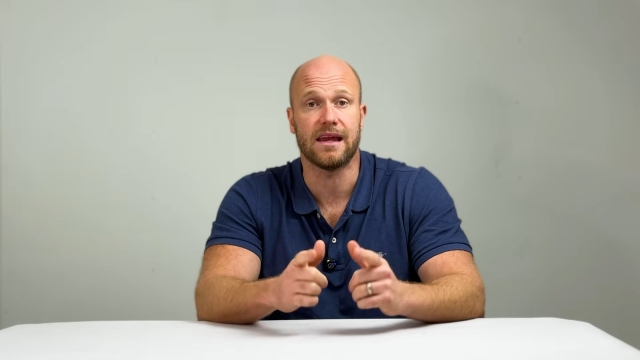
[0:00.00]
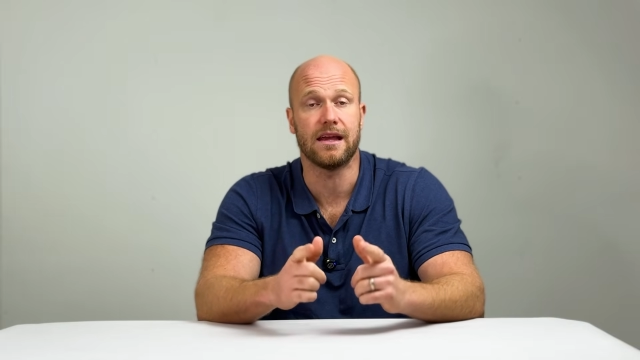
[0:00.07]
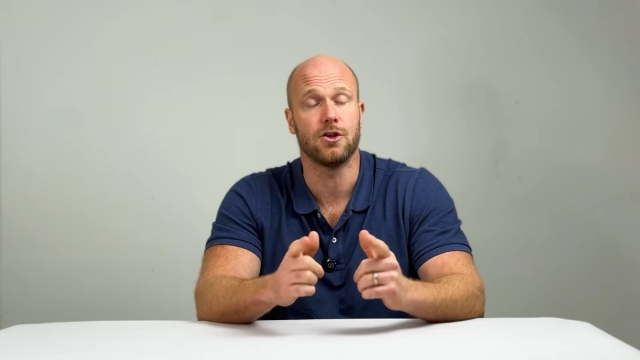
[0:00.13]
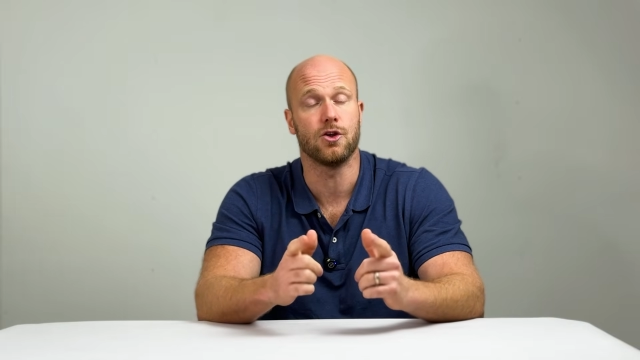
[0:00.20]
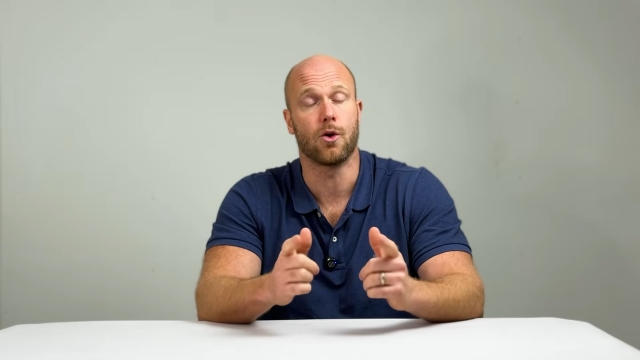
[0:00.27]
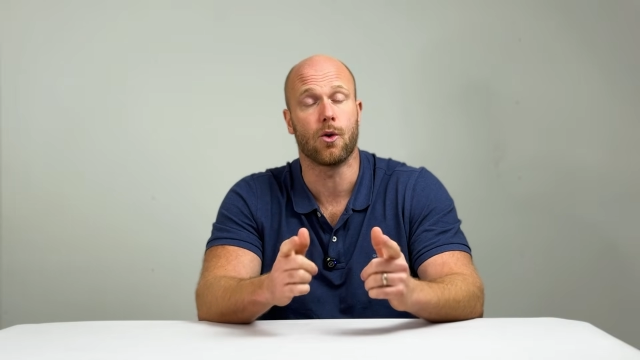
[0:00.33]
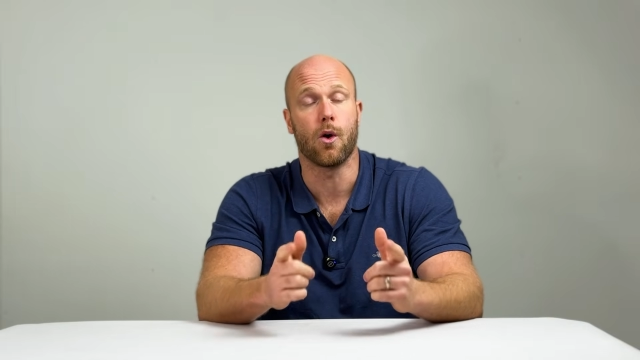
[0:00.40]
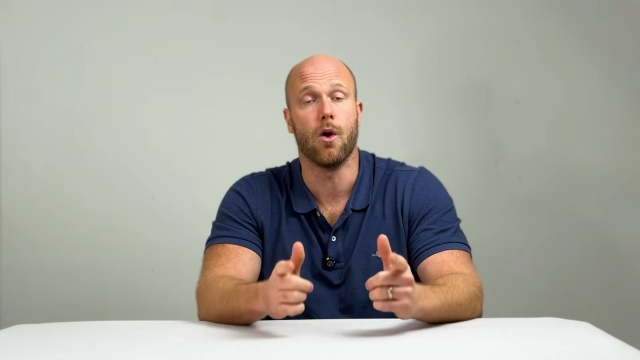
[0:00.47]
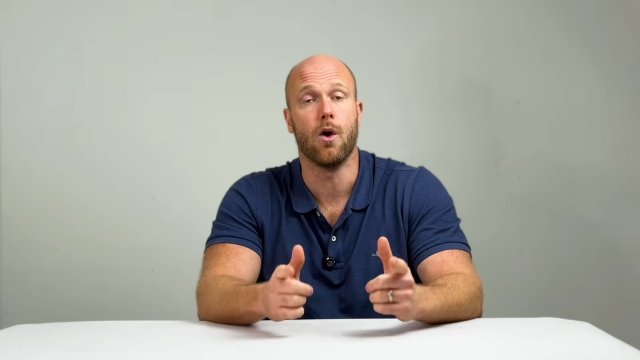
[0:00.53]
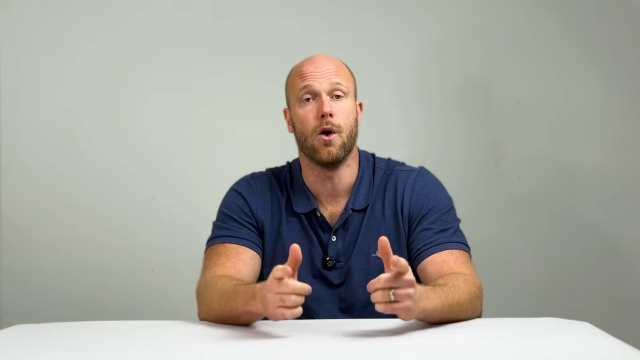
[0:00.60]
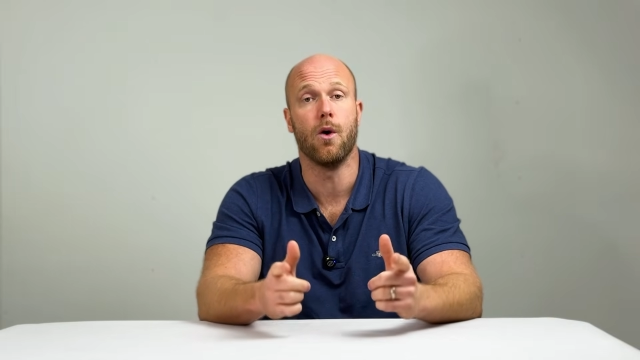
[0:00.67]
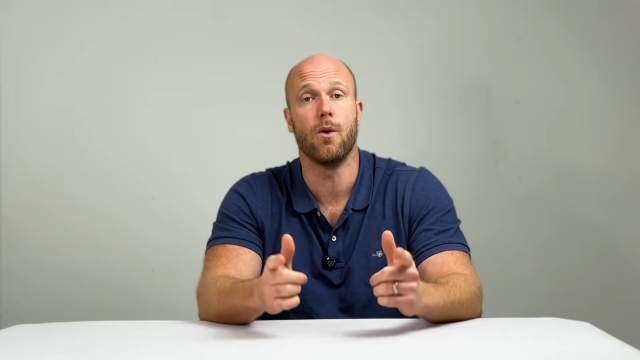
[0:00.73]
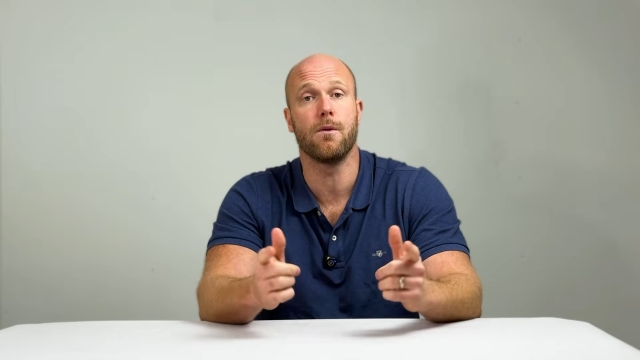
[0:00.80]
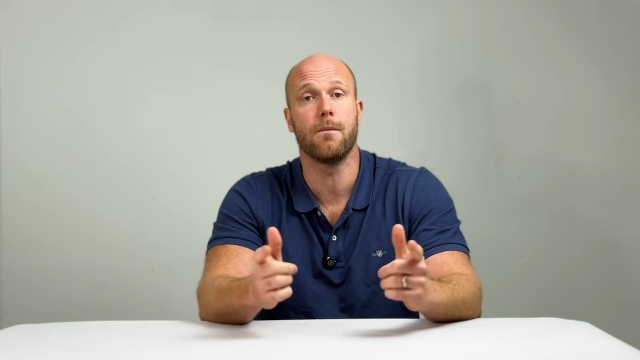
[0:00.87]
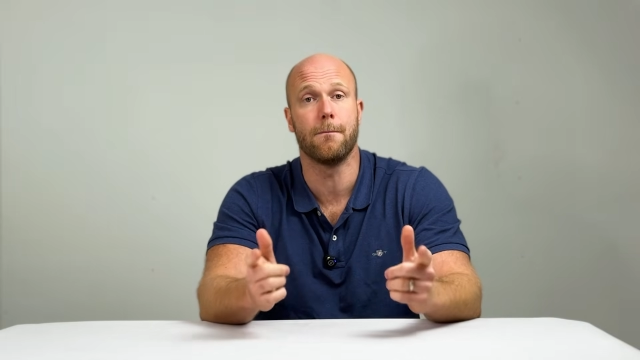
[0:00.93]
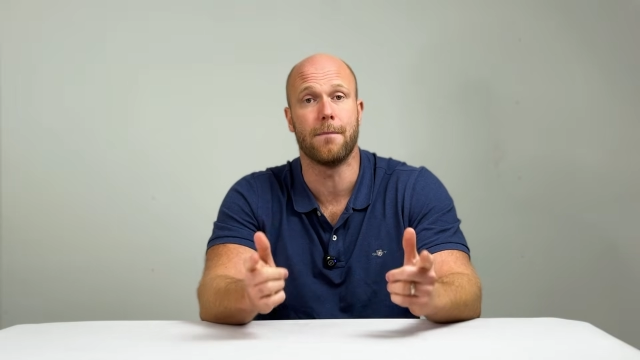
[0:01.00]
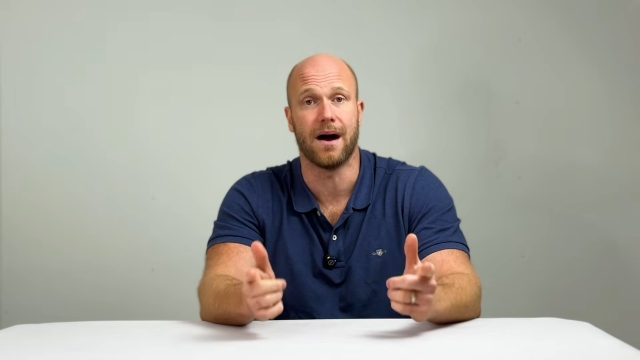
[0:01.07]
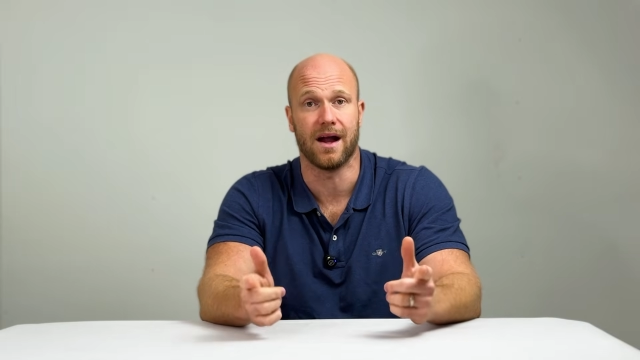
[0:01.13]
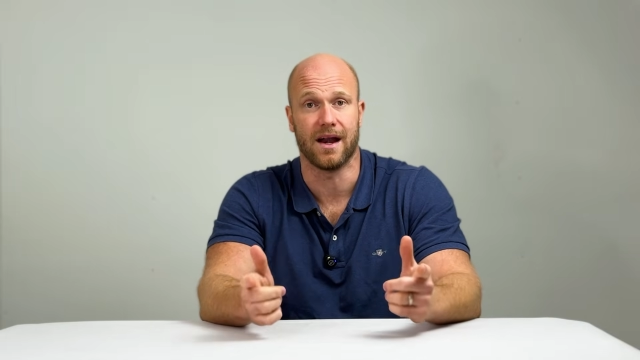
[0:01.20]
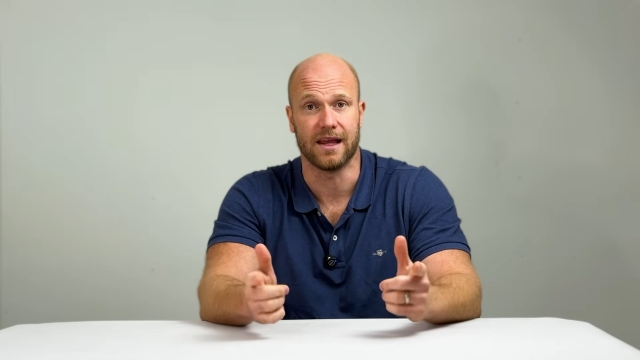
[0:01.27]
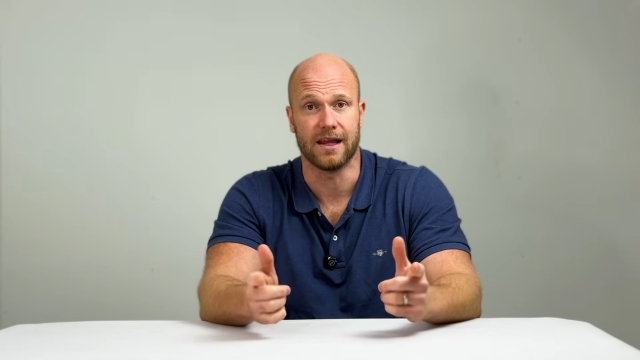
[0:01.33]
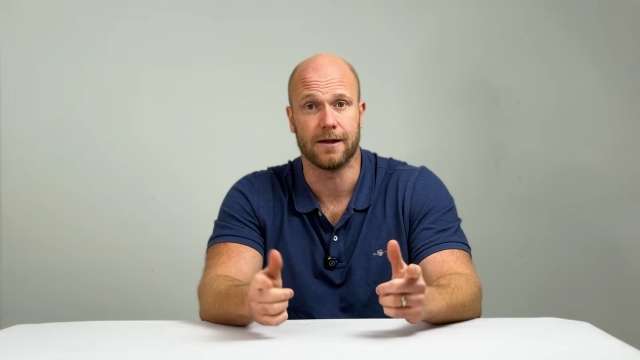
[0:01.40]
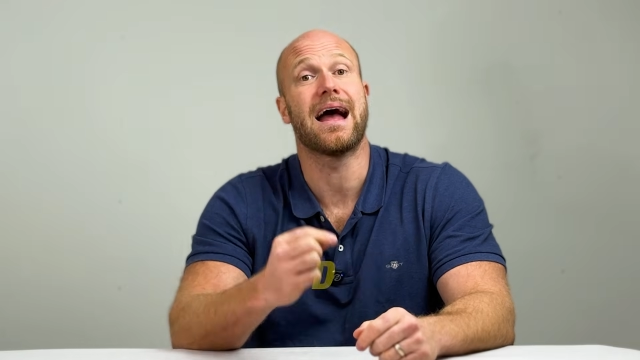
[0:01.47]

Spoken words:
in your own body.